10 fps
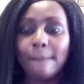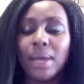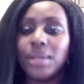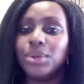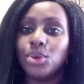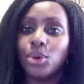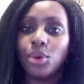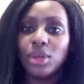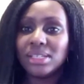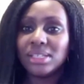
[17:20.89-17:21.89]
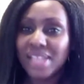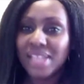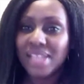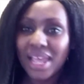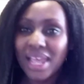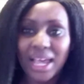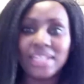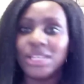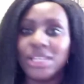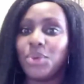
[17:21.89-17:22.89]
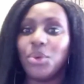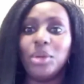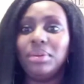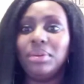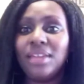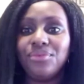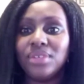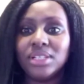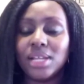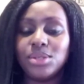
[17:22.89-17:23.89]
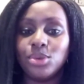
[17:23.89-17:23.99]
But, is there an equal playing field that,